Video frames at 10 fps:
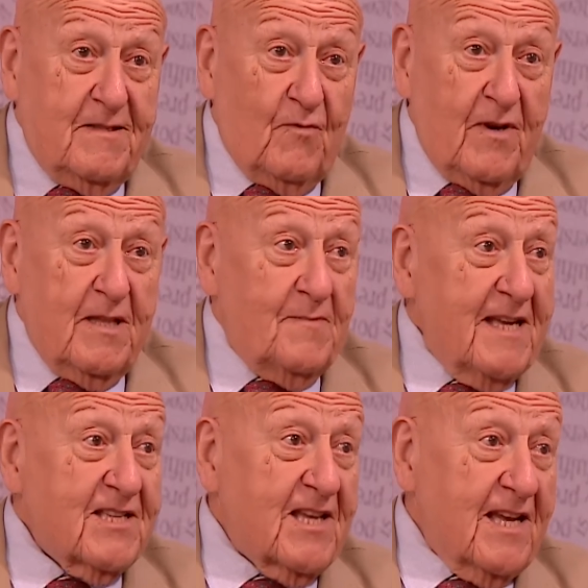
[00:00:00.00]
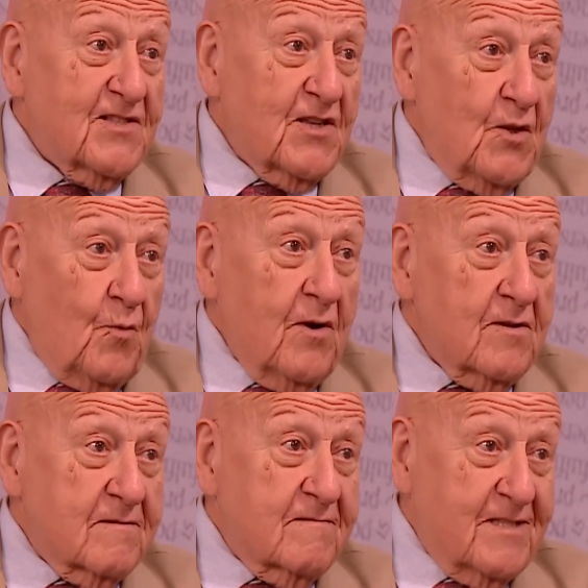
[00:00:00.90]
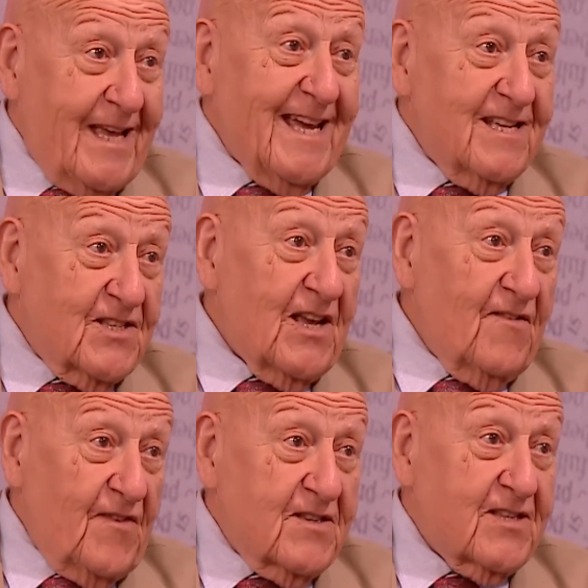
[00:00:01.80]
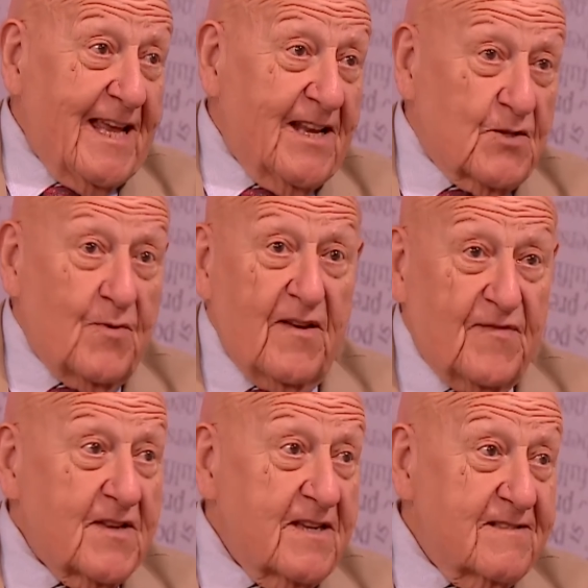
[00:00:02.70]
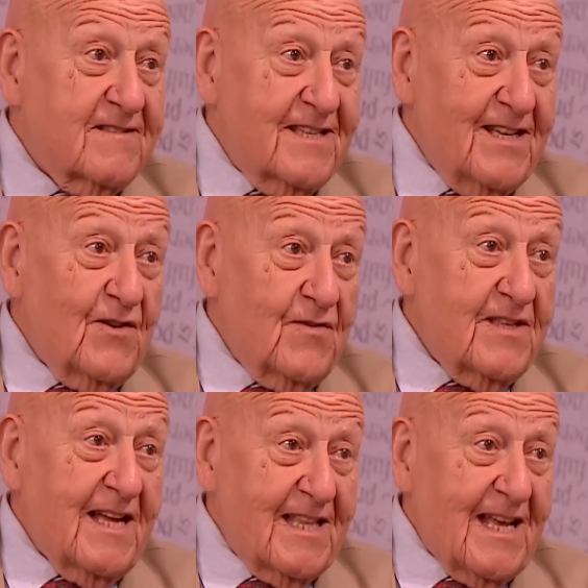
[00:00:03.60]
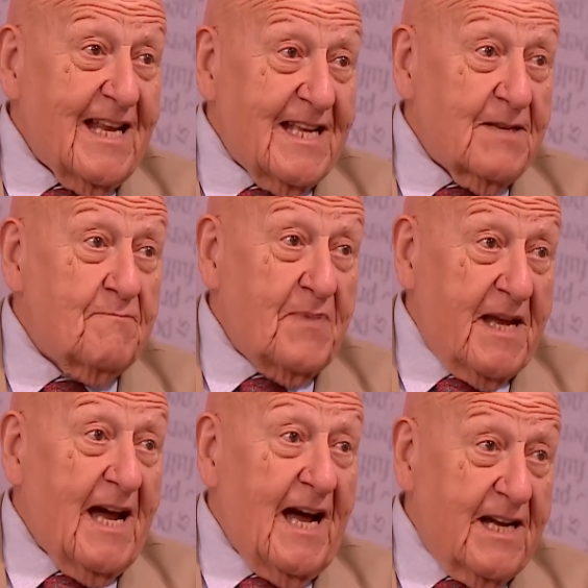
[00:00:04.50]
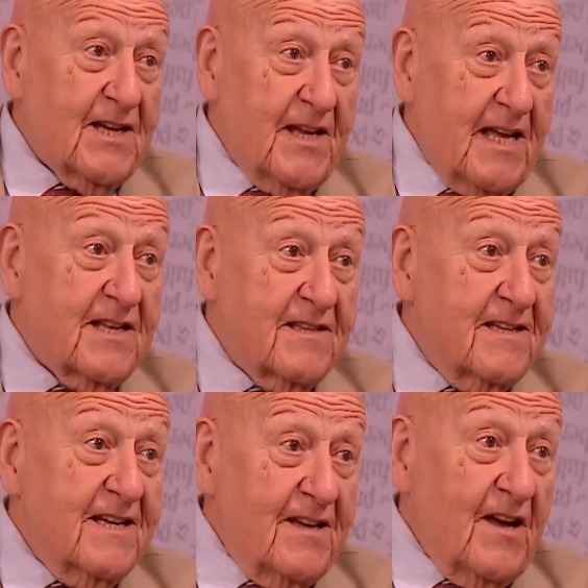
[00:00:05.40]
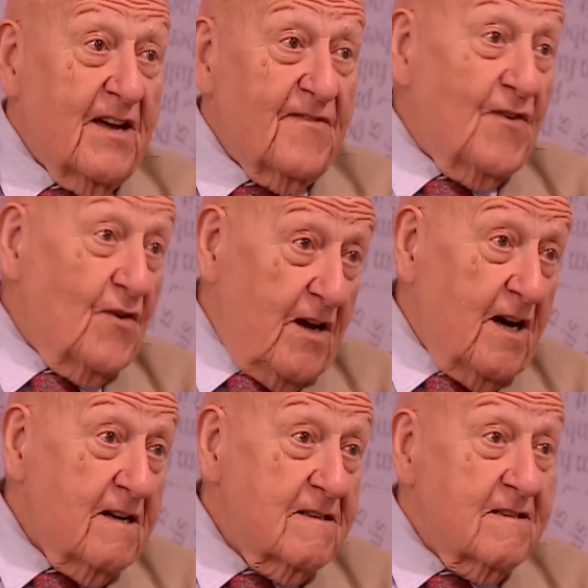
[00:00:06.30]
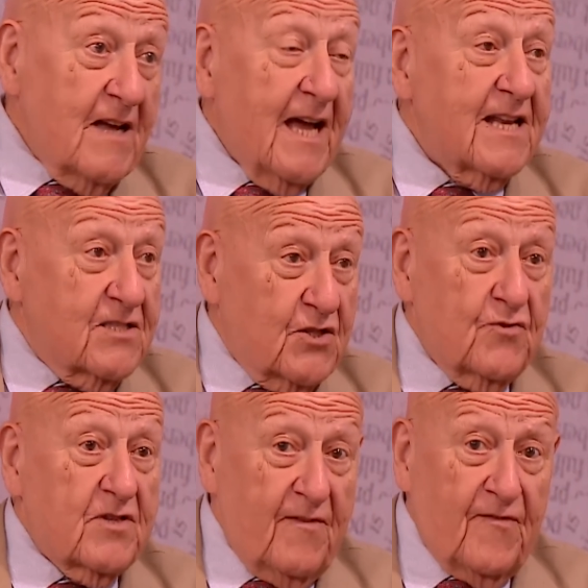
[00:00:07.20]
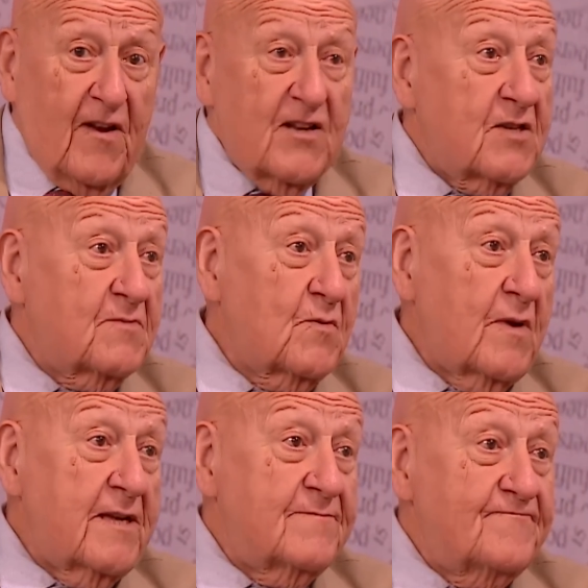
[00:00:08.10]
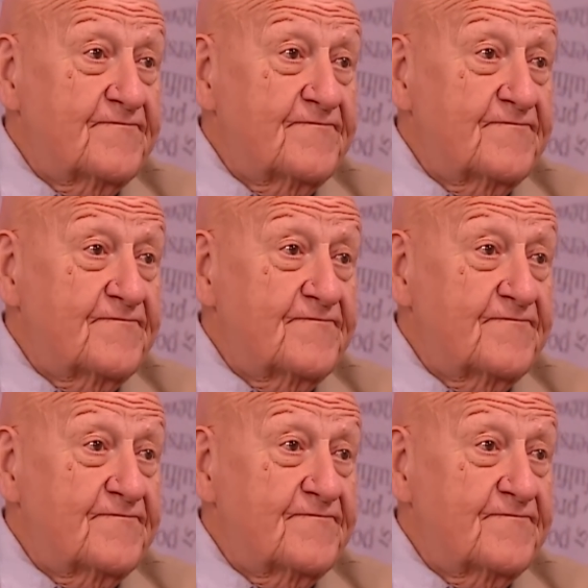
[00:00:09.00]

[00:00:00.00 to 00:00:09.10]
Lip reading: one of the best singers in the world taking selfies, Taylor Swift, and that is a big accolade for her and shows her friendship to William.